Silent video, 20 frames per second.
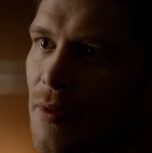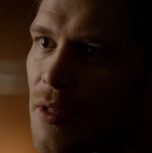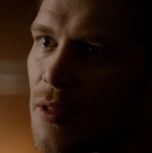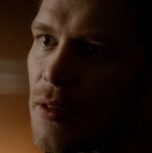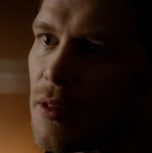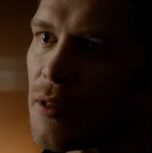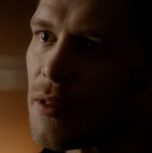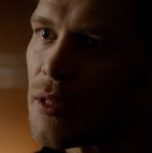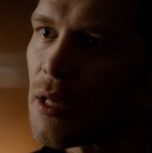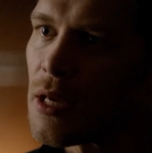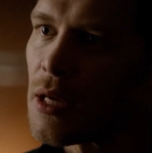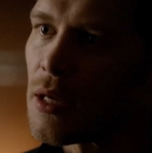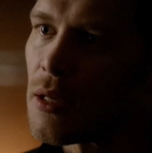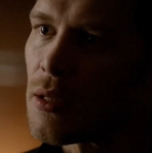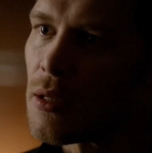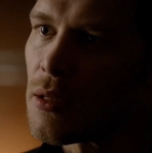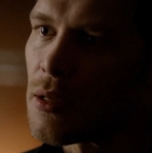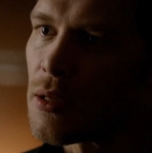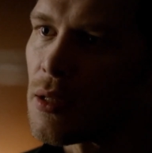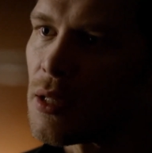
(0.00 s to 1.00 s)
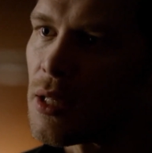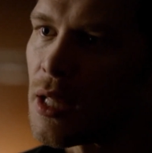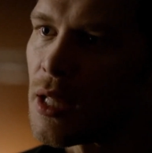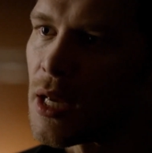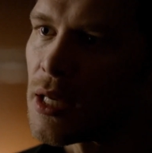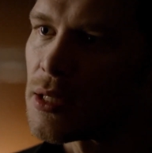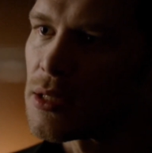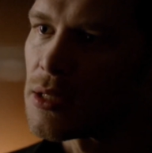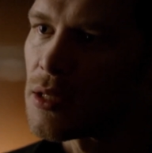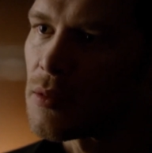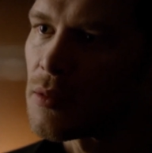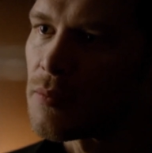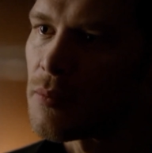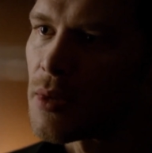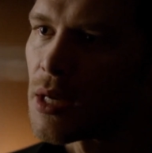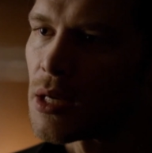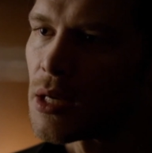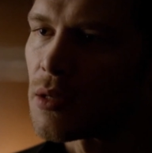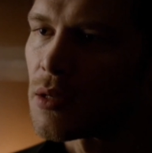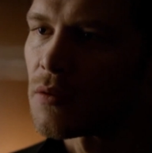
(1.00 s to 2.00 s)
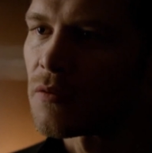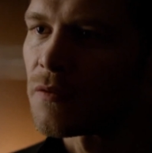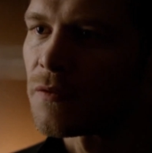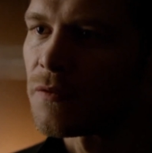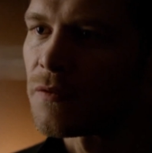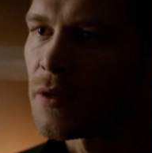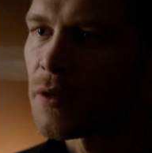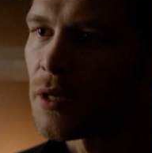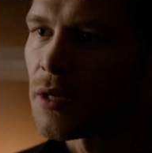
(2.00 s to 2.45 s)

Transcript: of season four. They posted a screen